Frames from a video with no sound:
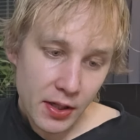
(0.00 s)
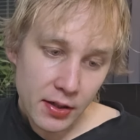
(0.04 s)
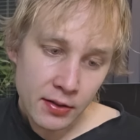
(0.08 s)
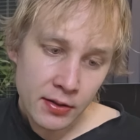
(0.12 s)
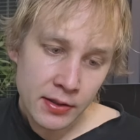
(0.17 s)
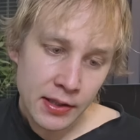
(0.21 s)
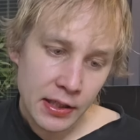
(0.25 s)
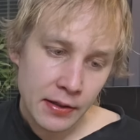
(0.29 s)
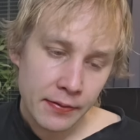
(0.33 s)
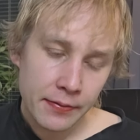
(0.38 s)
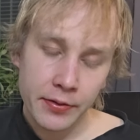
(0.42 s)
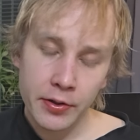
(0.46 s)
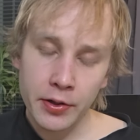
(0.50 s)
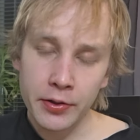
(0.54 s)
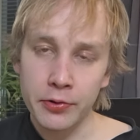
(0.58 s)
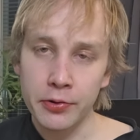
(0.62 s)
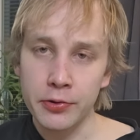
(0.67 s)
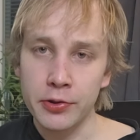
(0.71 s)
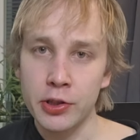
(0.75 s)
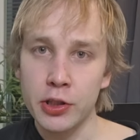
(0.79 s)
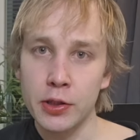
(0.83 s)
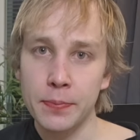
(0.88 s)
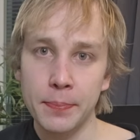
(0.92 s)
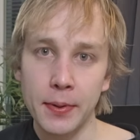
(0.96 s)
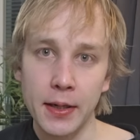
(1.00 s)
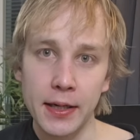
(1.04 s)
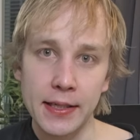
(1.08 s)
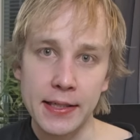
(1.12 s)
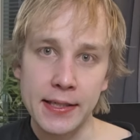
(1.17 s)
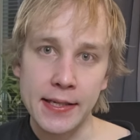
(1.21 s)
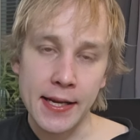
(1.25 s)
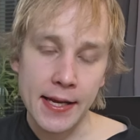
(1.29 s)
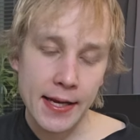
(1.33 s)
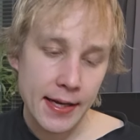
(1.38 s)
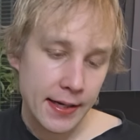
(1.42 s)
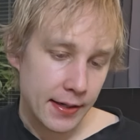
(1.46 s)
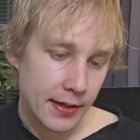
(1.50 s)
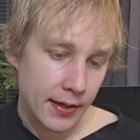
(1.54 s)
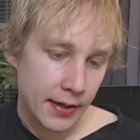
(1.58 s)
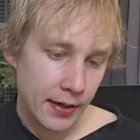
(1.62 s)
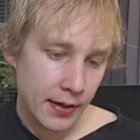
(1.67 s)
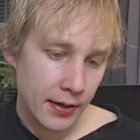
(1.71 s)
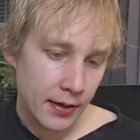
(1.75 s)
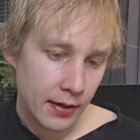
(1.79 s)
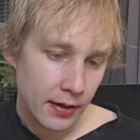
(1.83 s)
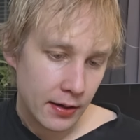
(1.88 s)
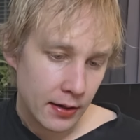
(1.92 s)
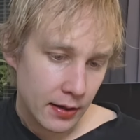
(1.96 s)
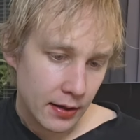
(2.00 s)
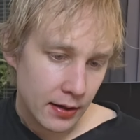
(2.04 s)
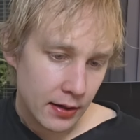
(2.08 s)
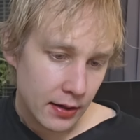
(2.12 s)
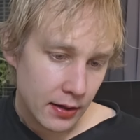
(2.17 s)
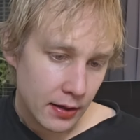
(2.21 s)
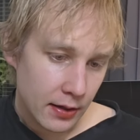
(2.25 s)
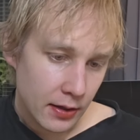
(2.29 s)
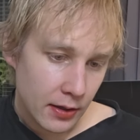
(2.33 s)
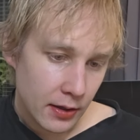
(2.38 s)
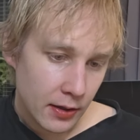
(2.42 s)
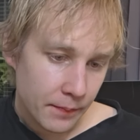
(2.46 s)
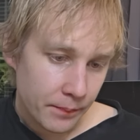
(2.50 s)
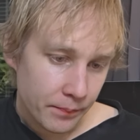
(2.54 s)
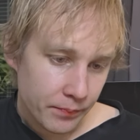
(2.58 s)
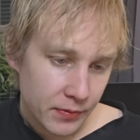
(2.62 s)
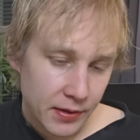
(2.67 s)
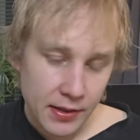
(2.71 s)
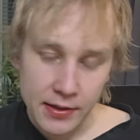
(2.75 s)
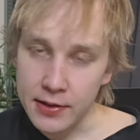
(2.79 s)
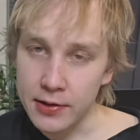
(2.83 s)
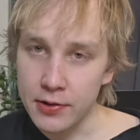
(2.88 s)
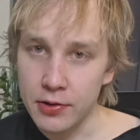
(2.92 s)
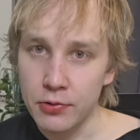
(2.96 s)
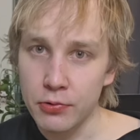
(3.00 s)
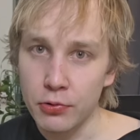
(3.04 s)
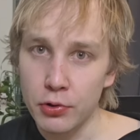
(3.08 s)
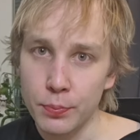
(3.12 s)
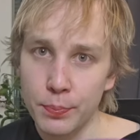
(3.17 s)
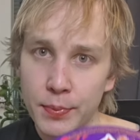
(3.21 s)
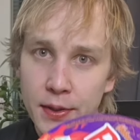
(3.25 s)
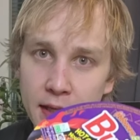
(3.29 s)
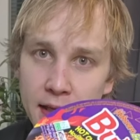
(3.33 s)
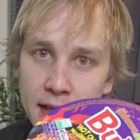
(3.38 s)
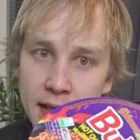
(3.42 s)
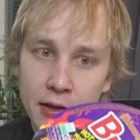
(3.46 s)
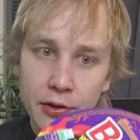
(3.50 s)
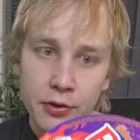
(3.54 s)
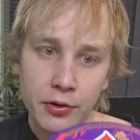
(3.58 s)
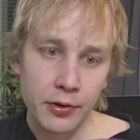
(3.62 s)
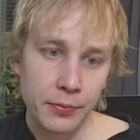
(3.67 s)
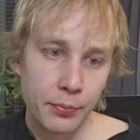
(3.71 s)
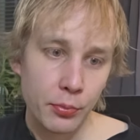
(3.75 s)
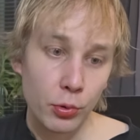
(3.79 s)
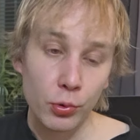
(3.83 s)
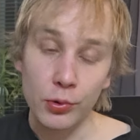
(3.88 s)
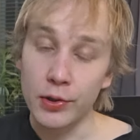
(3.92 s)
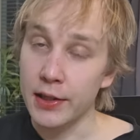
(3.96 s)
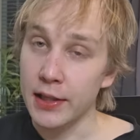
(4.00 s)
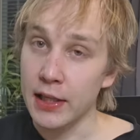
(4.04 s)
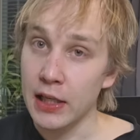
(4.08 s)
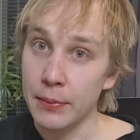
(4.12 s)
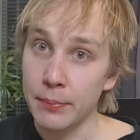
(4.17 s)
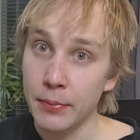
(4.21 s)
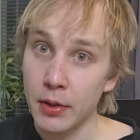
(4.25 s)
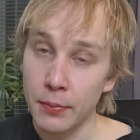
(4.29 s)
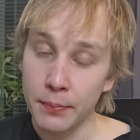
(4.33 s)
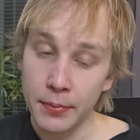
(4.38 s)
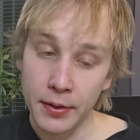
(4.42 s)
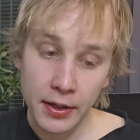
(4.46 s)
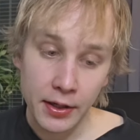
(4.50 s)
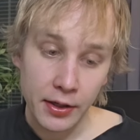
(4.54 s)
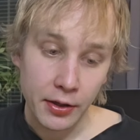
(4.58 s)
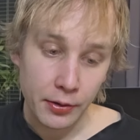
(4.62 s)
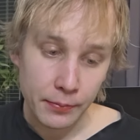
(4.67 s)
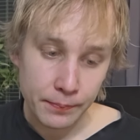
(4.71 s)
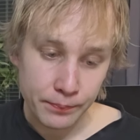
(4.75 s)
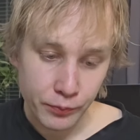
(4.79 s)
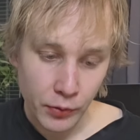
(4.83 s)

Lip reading: If you're not spice head, this is good beginner Buldak in my opinion.